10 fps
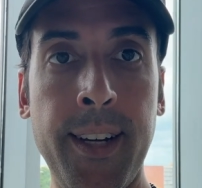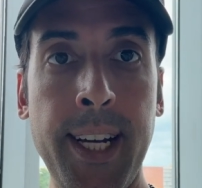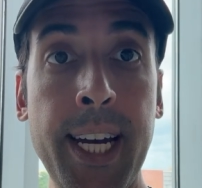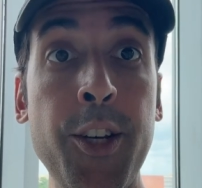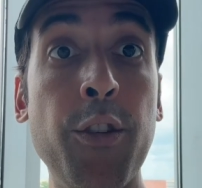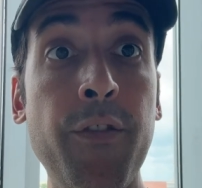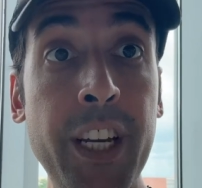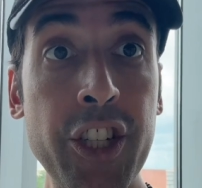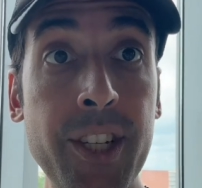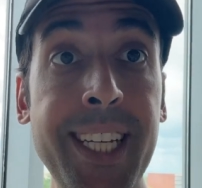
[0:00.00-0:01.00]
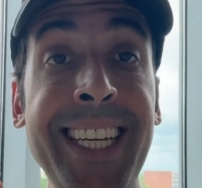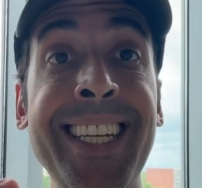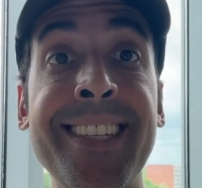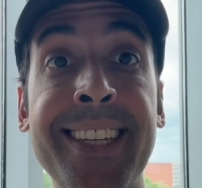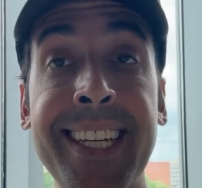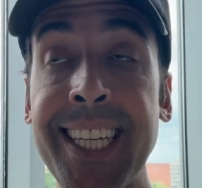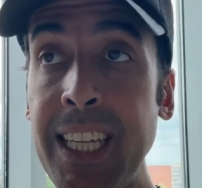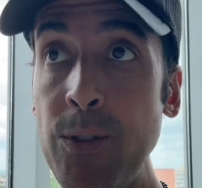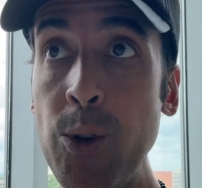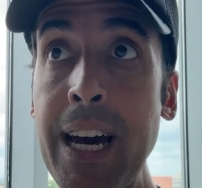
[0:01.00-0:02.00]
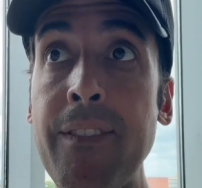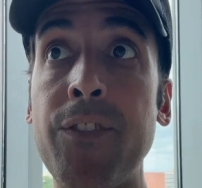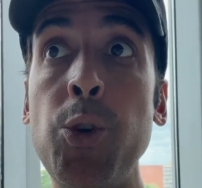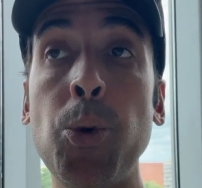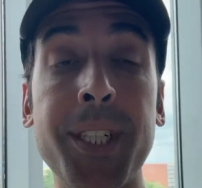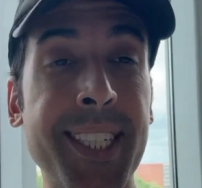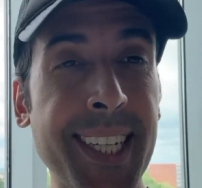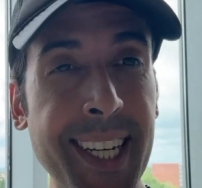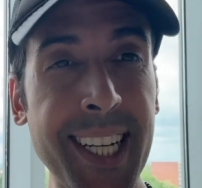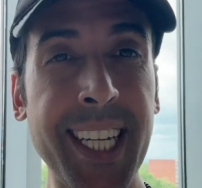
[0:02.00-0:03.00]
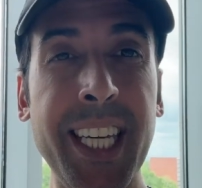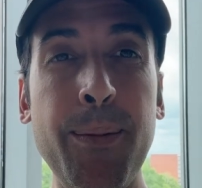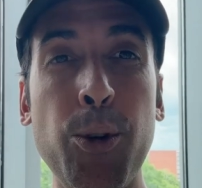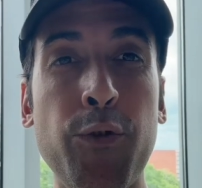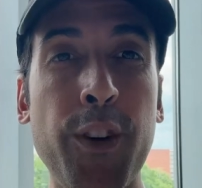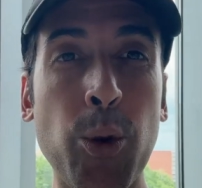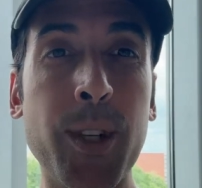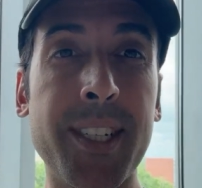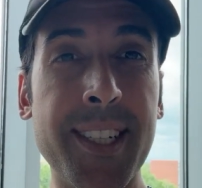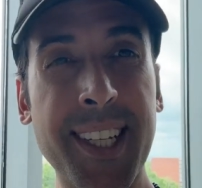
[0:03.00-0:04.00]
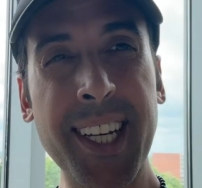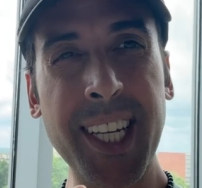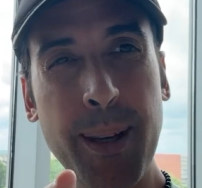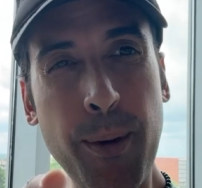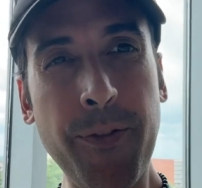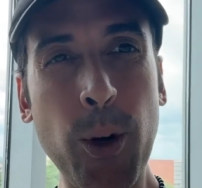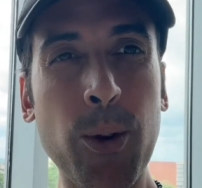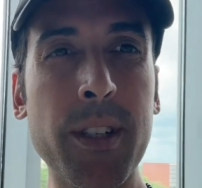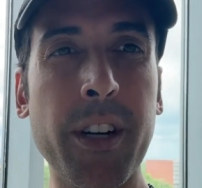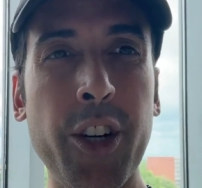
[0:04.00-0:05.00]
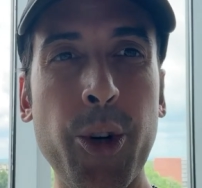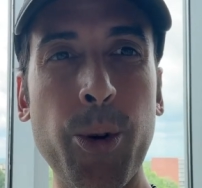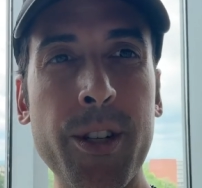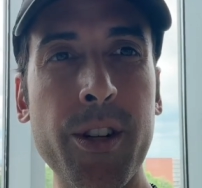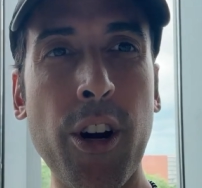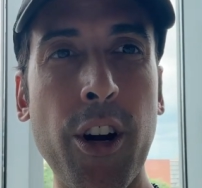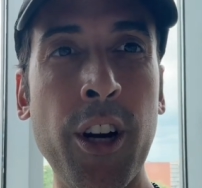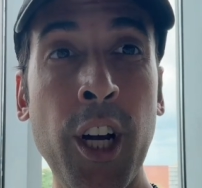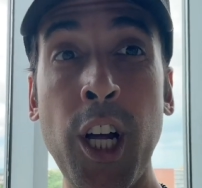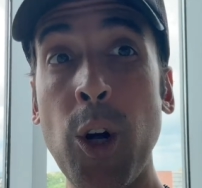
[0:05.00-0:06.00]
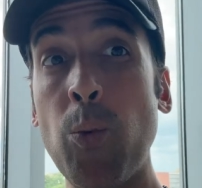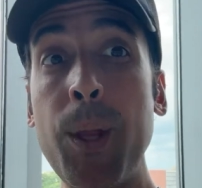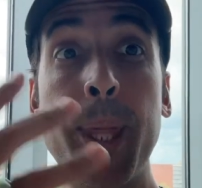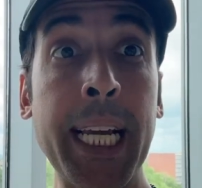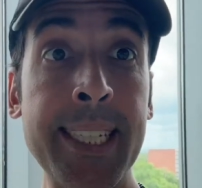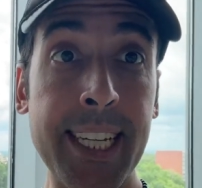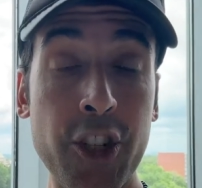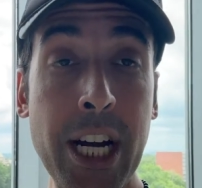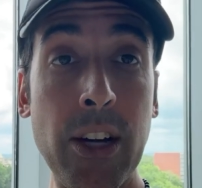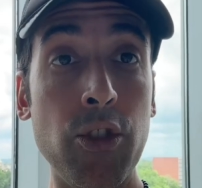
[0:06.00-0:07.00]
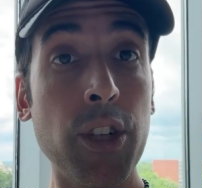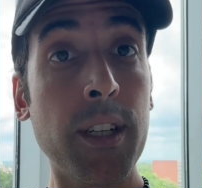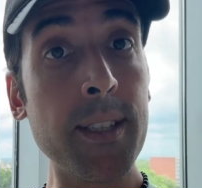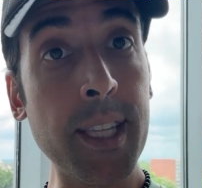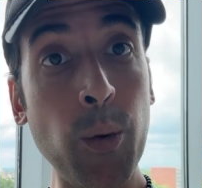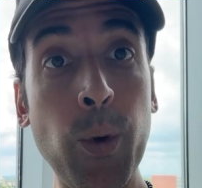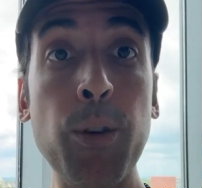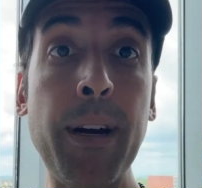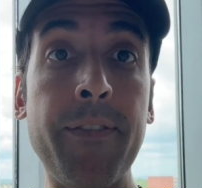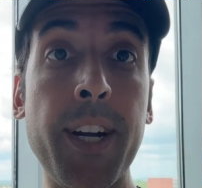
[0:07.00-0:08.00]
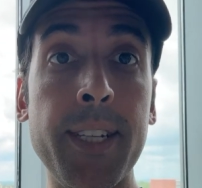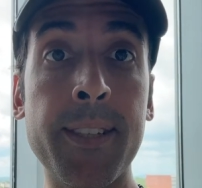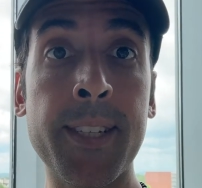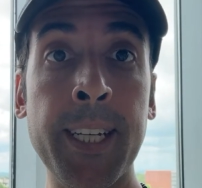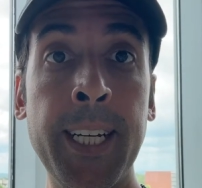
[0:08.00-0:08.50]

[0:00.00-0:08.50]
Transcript: And your vision is going to give you that fuel. It's going to keep you focused. It's going to keep you focused on your North Star when things get challenging, because they will, my friends.